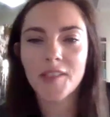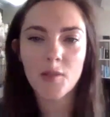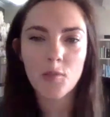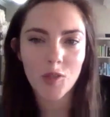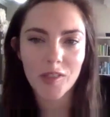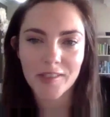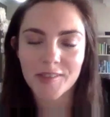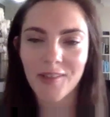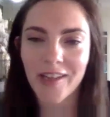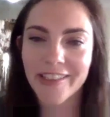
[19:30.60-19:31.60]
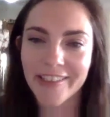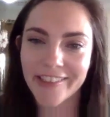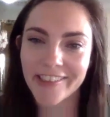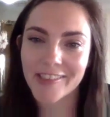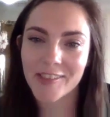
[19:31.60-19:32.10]
to hear what
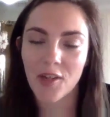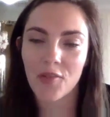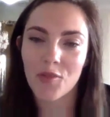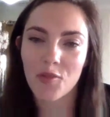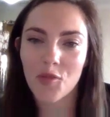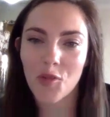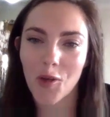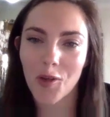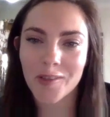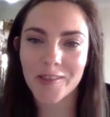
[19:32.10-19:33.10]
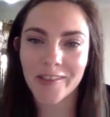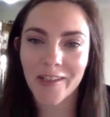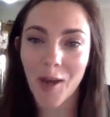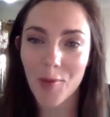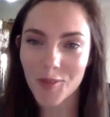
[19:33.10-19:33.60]
exciting stuff you've got
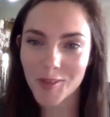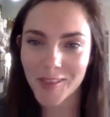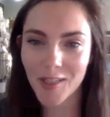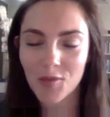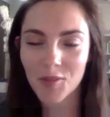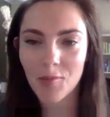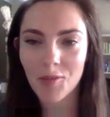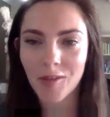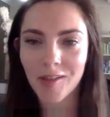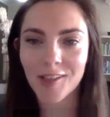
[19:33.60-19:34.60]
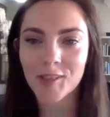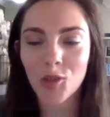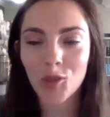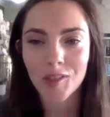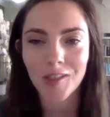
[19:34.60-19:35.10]
up your sleeve with Keep It Clean. I
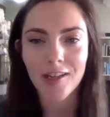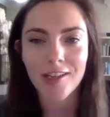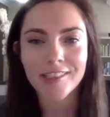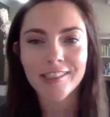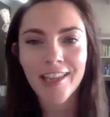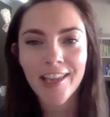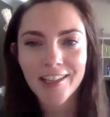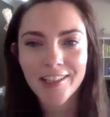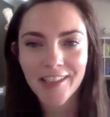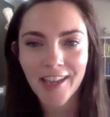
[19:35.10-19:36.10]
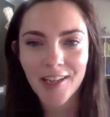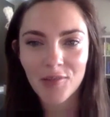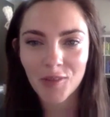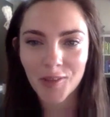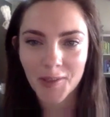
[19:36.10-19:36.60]
saw you guys
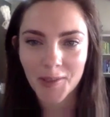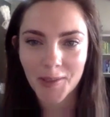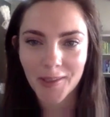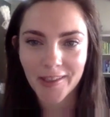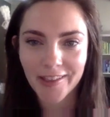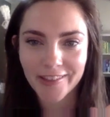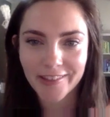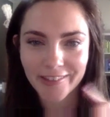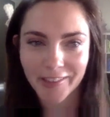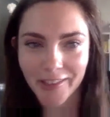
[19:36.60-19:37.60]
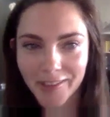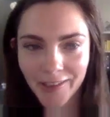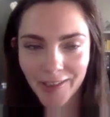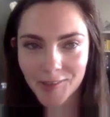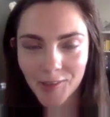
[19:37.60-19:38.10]
gave the the Kick
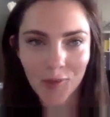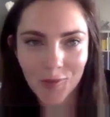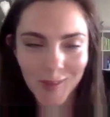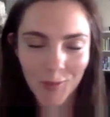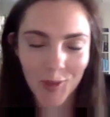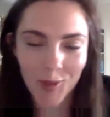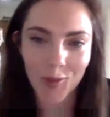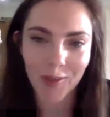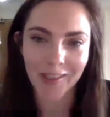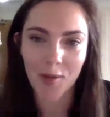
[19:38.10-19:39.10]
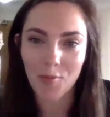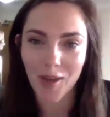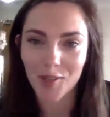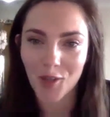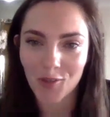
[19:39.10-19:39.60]
House, I don't know if that's what you're calling it, a
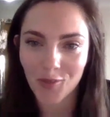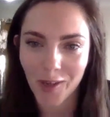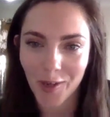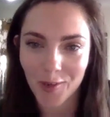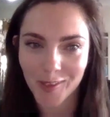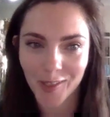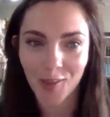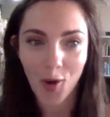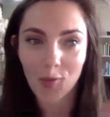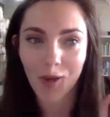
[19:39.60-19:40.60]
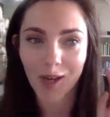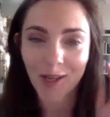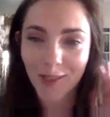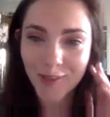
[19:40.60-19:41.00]
makeover. Yeah. And I was like, oh my